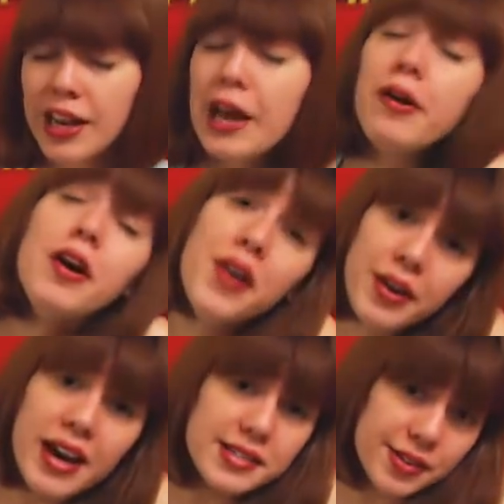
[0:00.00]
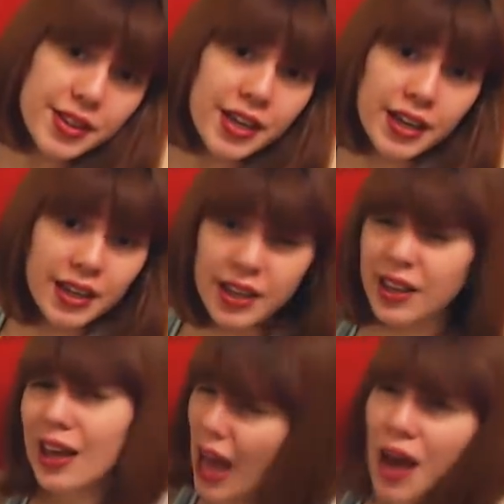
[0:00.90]
Now I know what you guys are
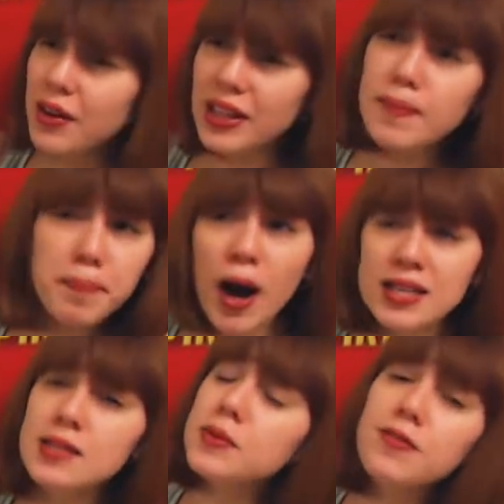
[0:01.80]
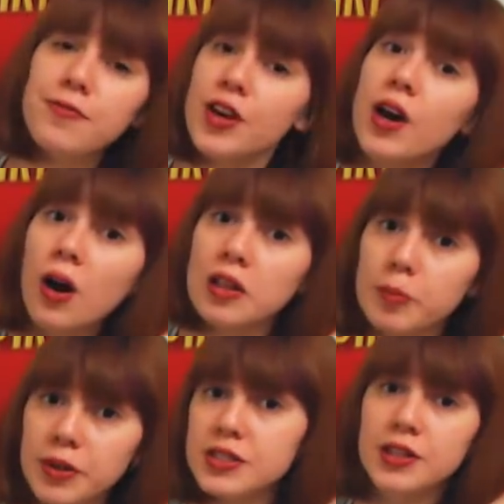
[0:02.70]
thinking. How can they possibly fit all the
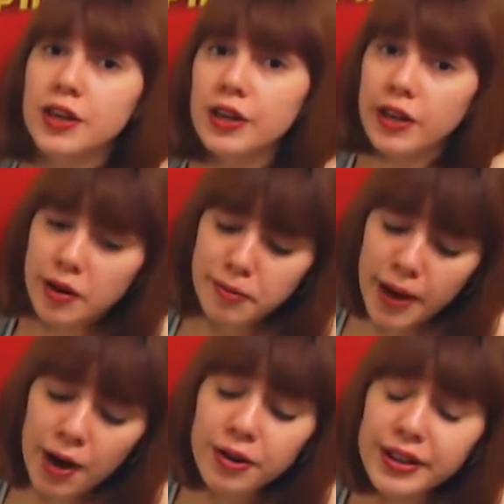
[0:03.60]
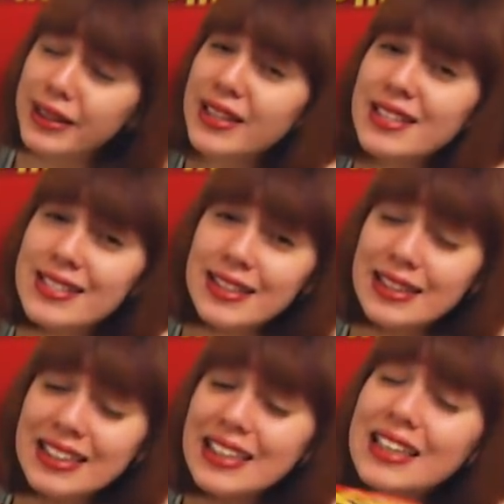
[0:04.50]
books that are going to come out in this
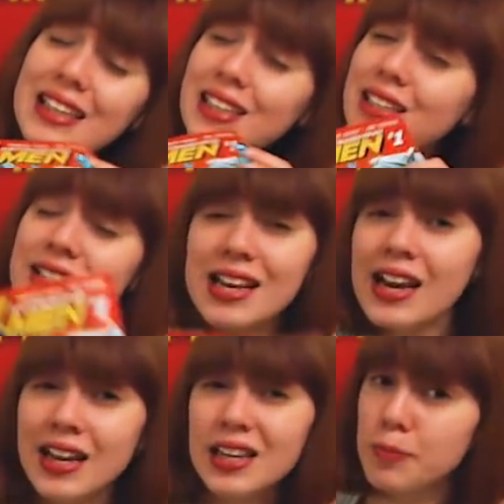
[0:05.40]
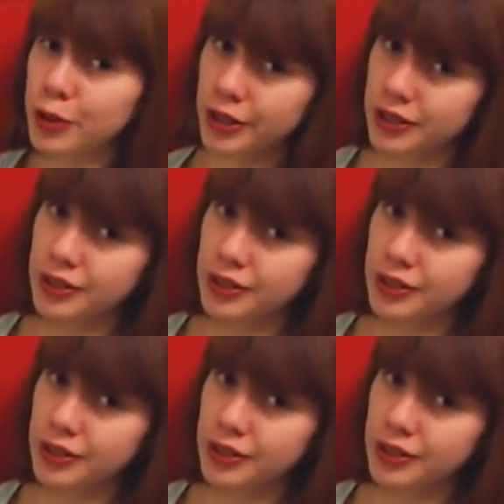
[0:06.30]
little tiny book?